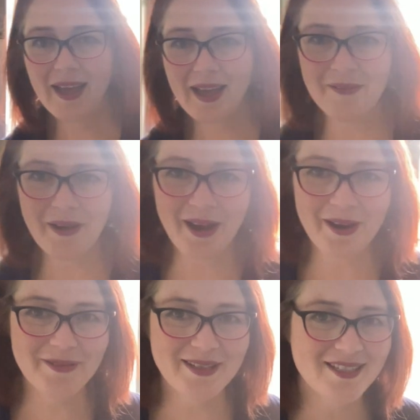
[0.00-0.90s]
how
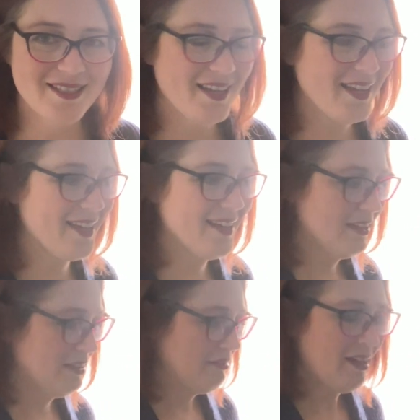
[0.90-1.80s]
are we today?
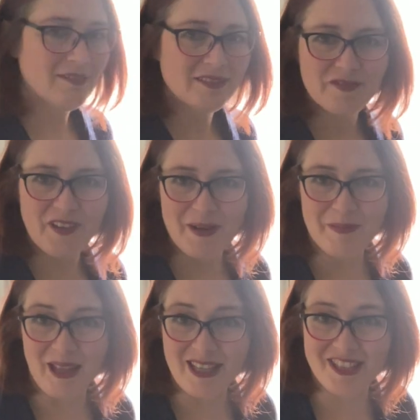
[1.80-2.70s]
It's very
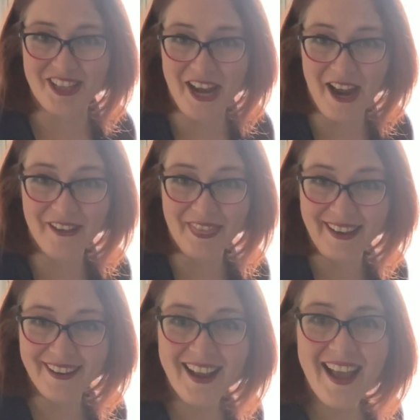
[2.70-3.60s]
blustery out
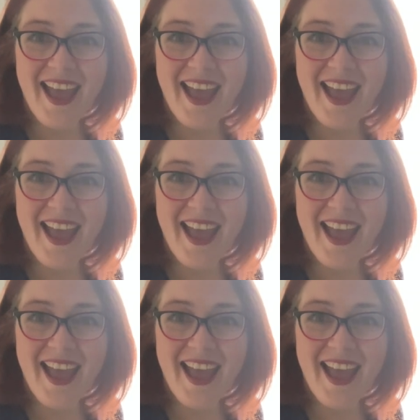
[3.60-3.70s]
there.